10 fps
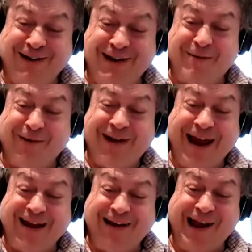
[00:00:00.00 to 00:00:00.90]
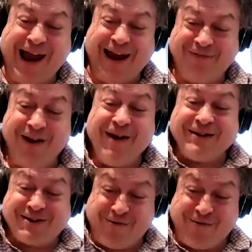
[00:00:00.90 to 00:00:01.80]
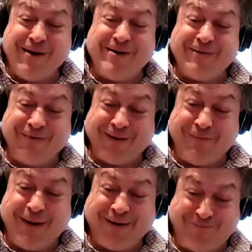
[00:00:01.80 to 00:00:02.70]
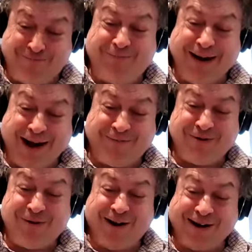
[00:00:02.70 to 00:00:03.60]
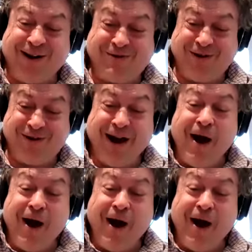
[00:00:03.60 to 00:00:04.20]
liberal enclave surrounded with a bit of pickup truck country,